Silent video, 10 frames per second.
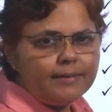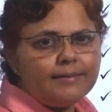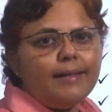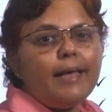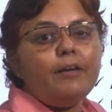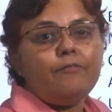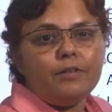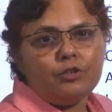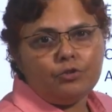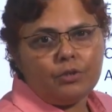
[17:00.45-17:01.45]
is life
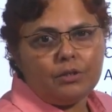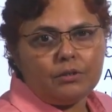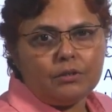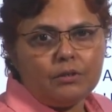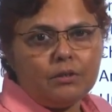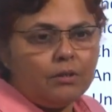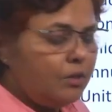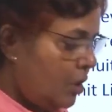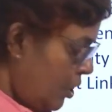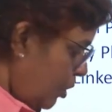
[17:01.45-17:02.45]
insurance.
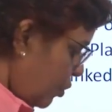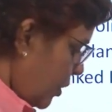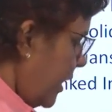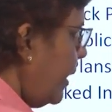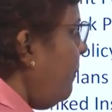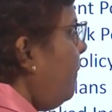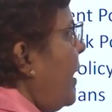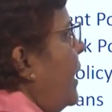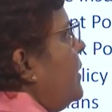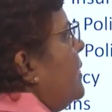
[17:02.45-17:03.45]
So, the
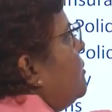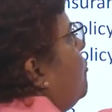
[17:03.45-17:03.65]
impact is